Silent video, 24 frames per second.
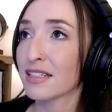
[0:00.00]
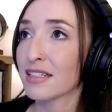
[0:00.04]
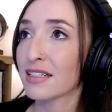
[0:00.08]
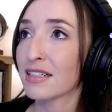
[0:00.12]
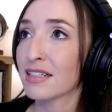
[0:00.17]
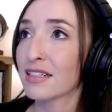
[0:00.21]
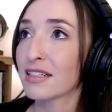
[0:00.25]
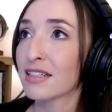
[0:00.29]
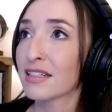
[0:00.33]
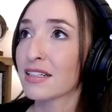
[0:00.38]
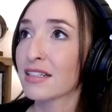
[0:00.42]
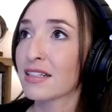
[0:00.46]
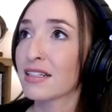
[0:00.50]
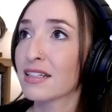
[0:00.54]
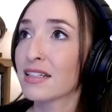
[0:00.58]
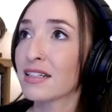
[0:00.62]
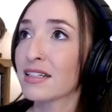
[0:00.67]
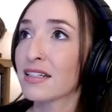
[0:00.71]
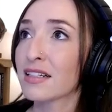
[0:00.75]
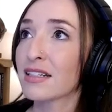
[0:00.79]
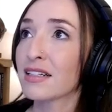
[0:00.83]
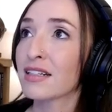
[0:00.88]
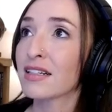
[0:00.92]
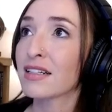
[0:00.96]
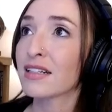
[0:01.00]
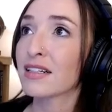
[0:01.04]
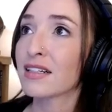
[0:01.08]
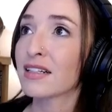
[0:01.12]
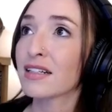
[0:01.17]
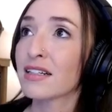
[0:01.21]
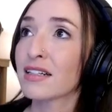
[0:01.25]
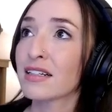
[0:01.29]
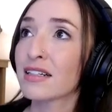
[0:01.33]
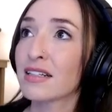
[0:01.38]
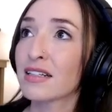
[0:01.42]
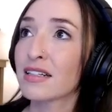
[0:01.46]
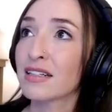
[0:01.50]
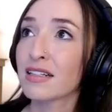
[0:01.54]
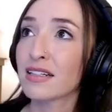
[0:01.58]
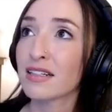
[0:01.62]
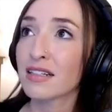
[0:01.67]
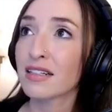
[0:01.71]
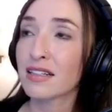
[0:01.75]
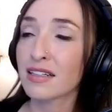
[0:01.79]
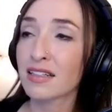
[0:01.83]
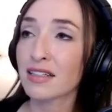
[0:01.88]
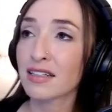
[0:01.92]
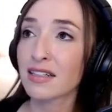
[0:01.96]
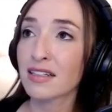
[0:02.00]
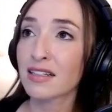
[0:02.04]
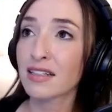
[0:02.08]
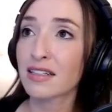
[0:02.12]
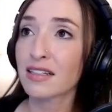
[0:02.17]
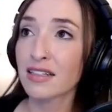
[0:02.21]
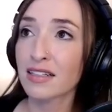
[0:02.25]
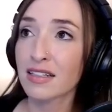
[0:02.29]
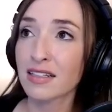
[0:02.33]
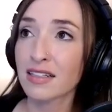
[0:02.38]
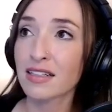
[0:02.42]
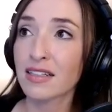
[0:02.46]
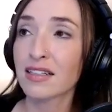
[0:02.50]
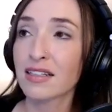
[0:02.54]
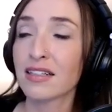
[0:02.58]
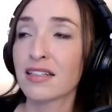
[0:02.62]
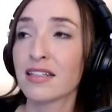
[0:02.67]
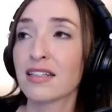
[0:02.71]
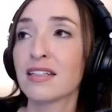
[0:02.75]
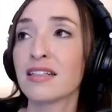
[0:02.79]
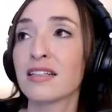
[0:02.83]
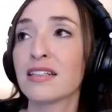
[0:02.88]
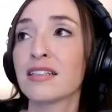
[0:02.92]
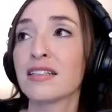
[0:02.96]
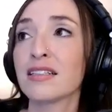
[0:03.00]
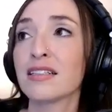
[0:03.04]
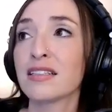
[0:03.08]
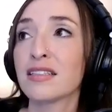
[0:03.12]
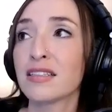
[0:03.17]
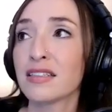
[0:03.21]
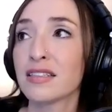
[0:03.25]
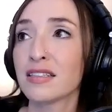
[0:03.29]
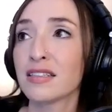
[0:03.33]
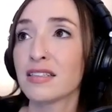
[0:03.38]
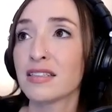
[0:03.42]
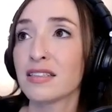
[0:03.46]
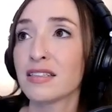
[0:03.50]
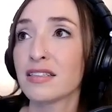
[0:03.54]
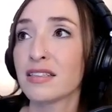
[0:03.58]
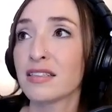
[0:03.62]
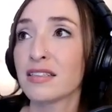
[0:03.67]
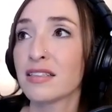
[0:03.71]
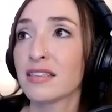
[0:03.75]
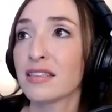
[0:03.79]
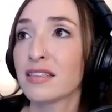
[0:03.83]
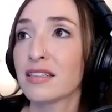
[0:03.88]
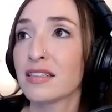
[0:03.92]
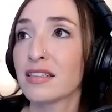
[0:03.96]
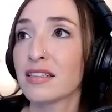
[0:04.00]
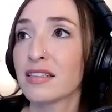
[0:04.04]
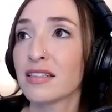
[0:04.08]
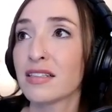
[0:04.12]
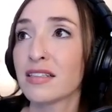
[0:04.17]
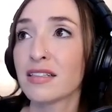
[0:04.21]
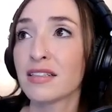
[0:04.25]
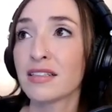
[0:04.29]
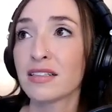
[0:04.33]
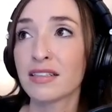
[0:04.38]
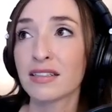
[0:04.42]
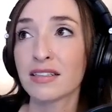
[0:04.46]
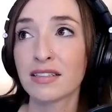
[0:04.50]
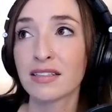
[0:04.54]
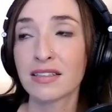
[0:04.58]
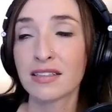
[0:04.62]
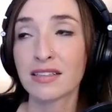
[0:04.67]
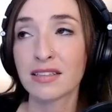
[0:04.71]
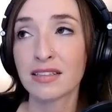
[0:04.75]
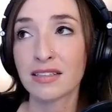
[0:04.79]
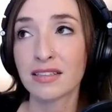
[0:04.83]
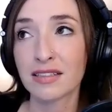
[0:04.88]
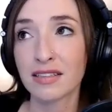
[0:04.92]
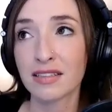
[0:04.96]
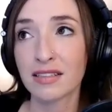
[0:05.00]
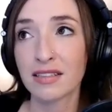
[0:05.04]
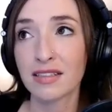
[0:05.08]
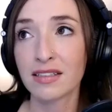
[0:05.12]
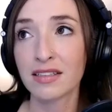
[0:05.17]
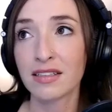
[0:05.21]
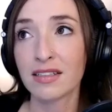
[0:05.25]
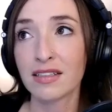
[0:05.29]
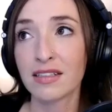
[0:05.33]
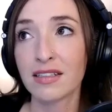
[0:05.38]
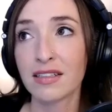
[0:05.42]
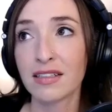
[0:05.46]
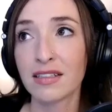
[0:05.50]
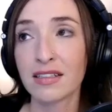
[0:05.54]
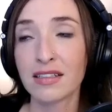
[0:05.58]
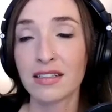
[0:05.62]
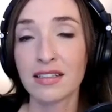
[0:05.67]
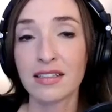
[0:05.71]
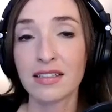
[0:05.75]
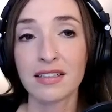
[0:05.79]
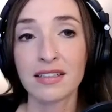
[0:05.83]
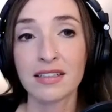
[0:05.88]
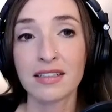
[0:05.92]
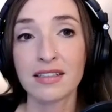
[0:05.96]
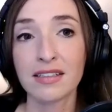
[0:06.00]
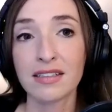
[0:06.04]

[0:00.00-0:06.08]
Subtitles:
(silent)